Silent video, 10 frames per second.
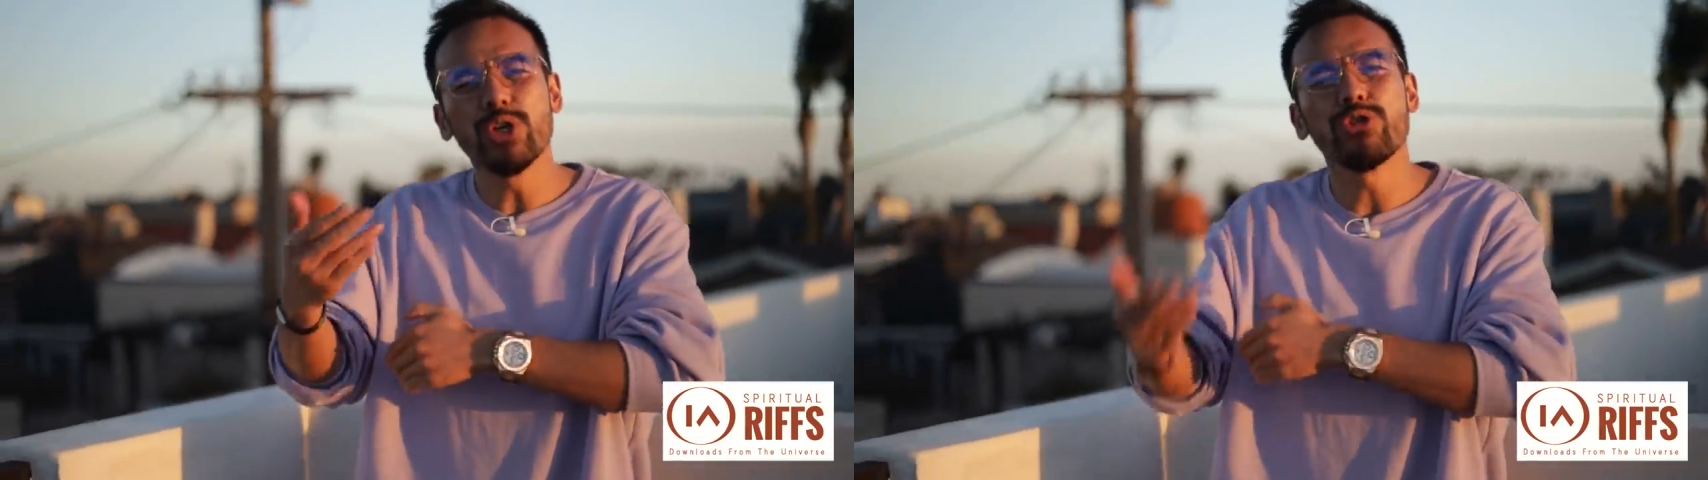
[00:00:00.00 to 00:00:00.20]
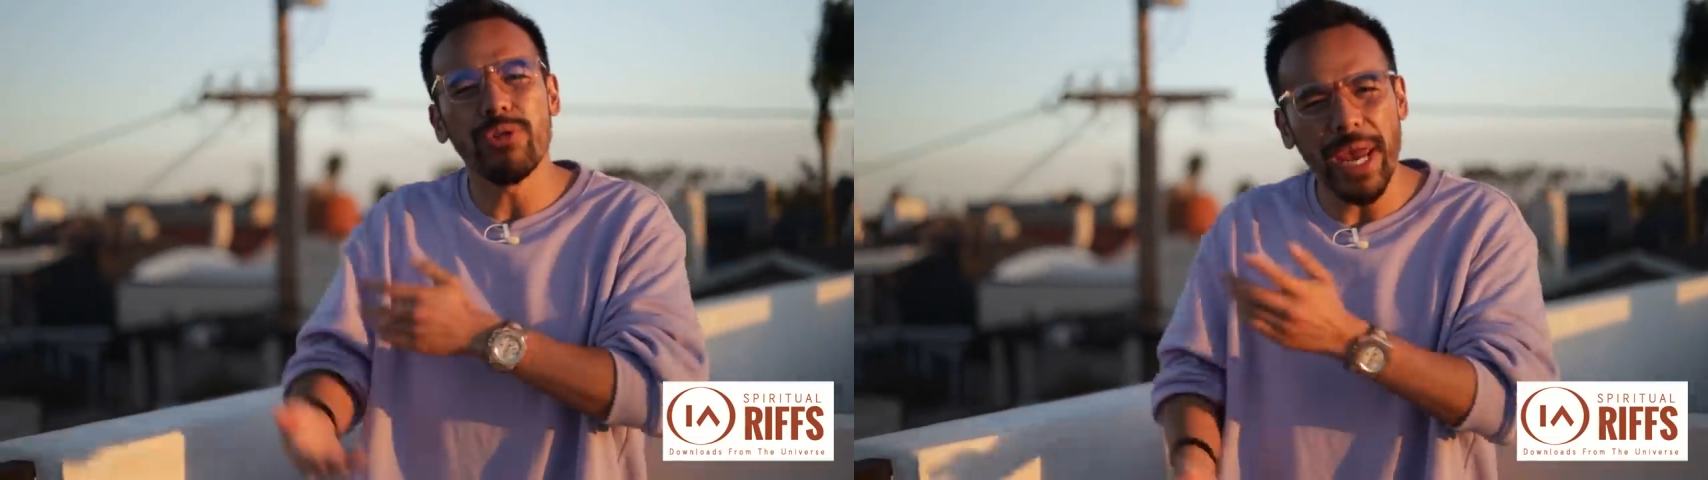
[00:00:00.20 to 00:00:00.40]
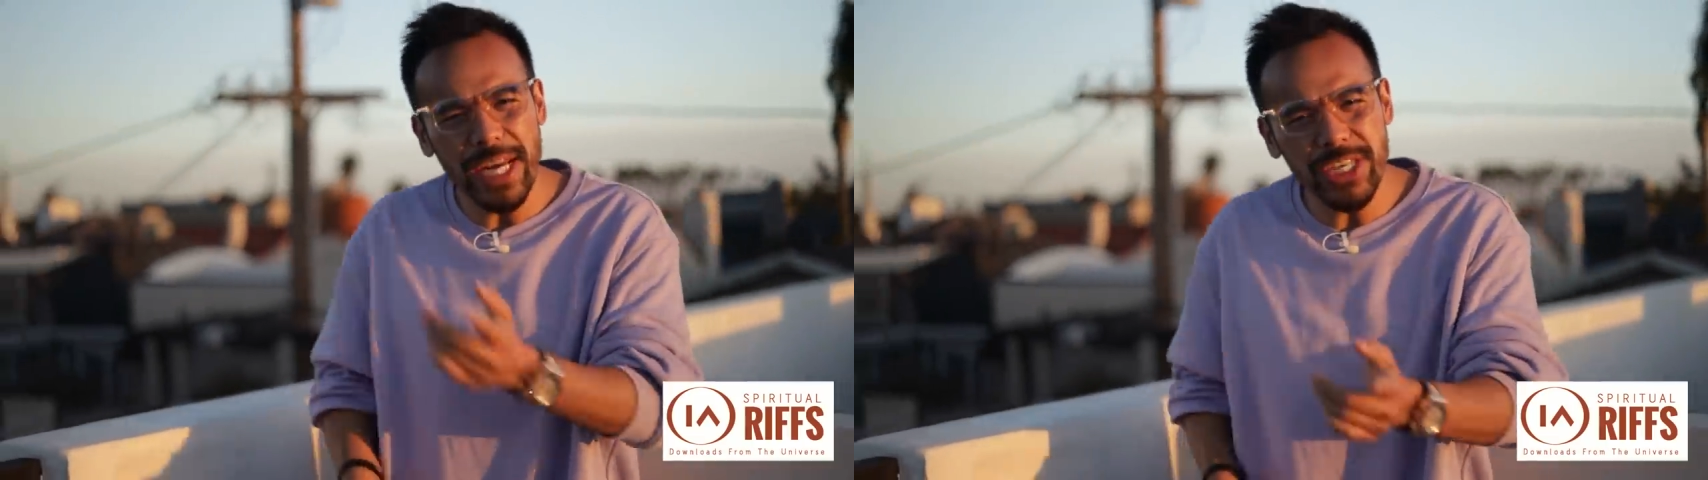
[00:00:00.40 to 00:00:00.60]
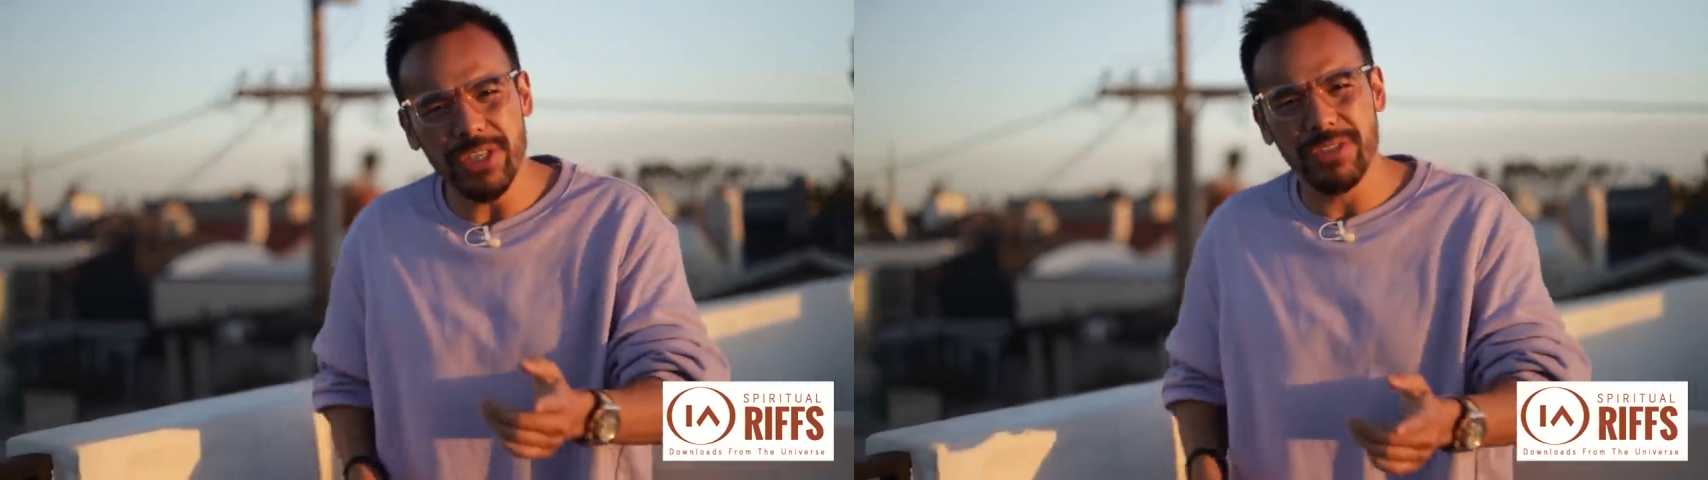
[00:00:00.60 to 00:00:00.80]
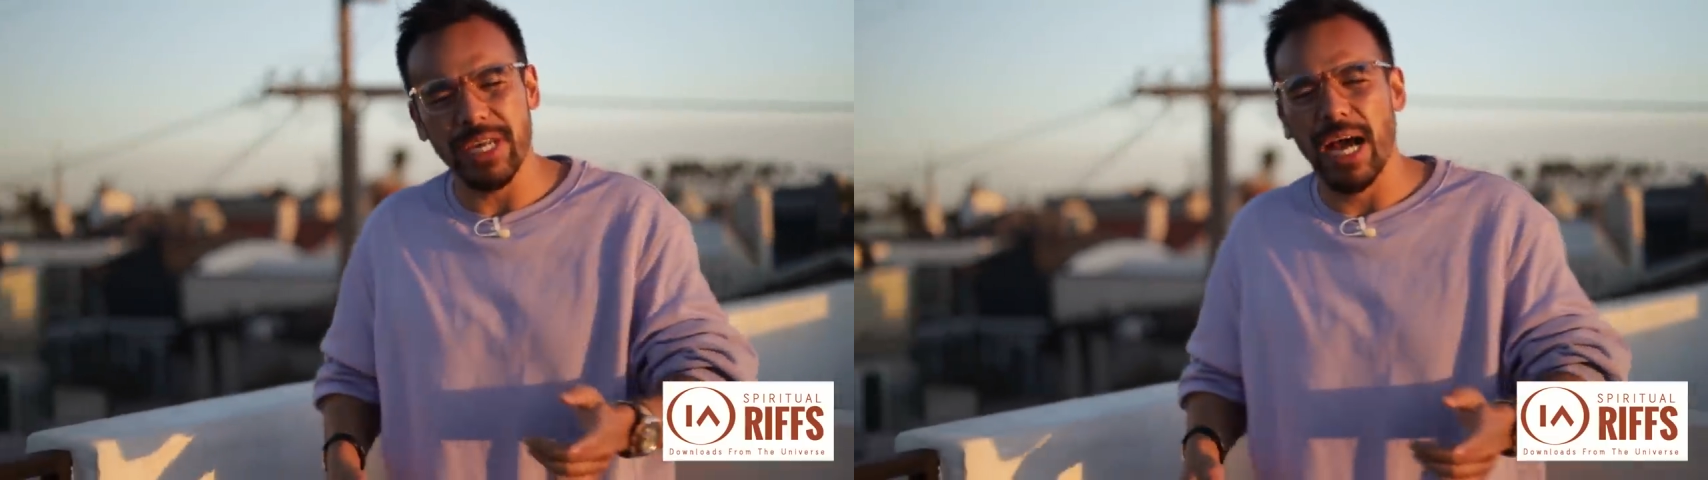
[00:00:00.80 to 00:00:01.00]

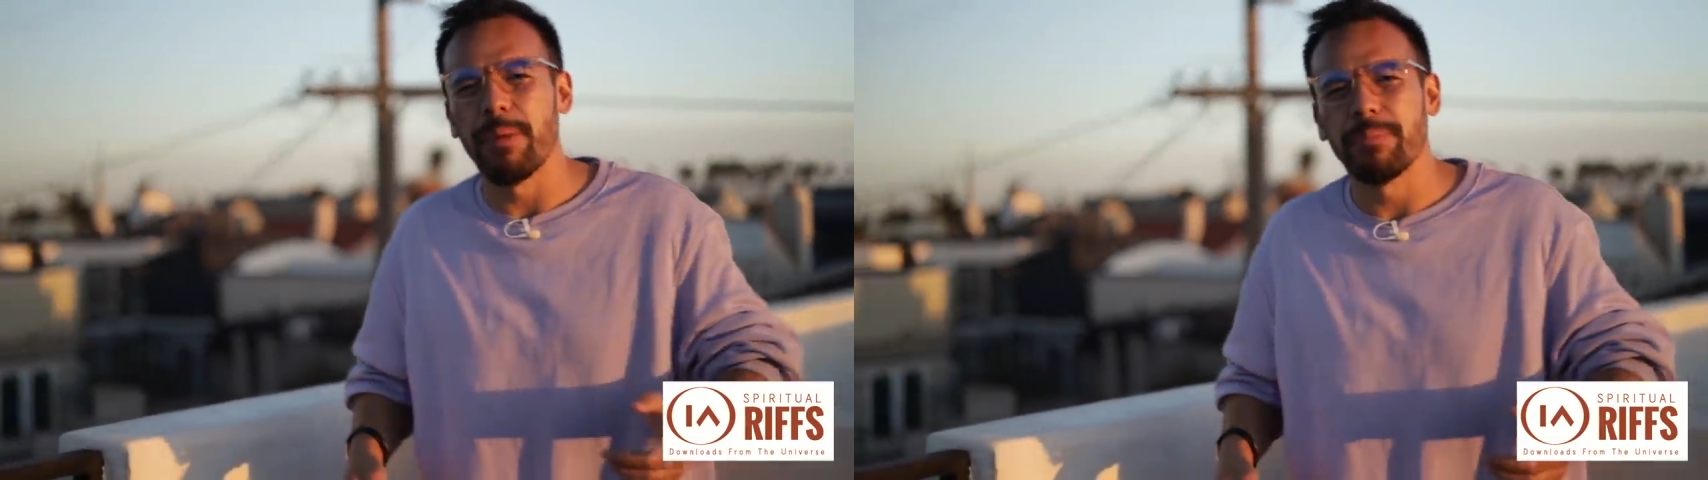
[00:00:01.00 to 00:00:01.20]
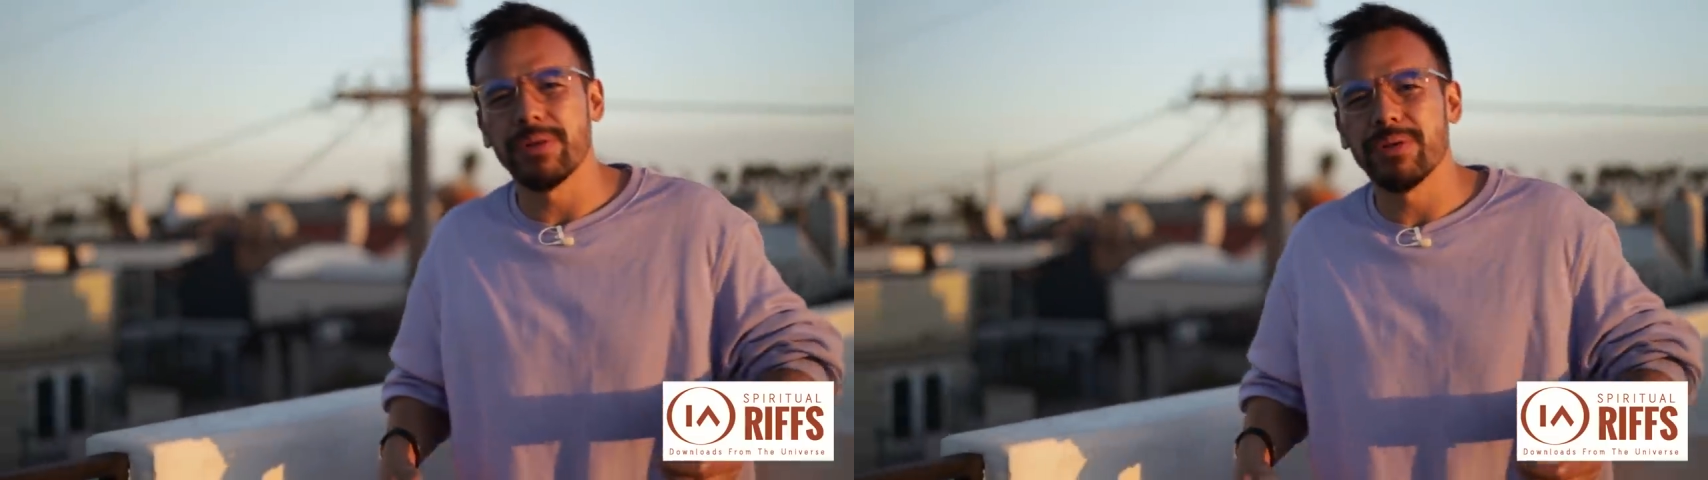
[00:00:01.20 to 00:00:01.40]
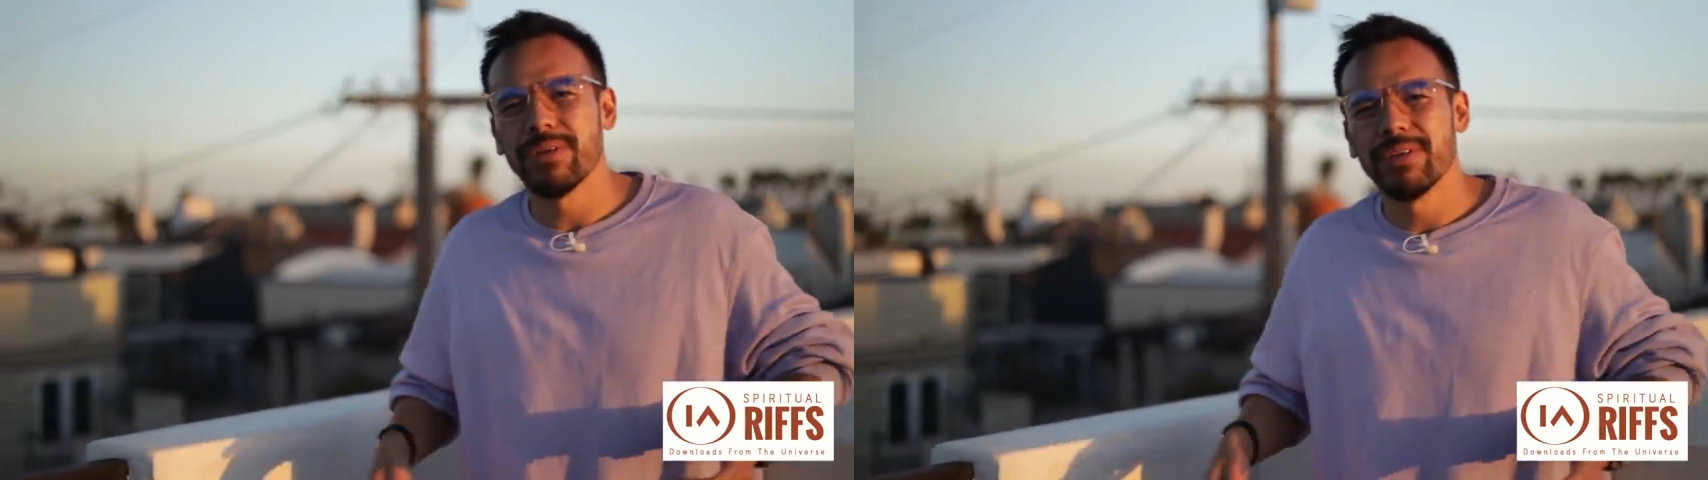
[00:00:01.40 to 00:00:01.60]
creation to happen.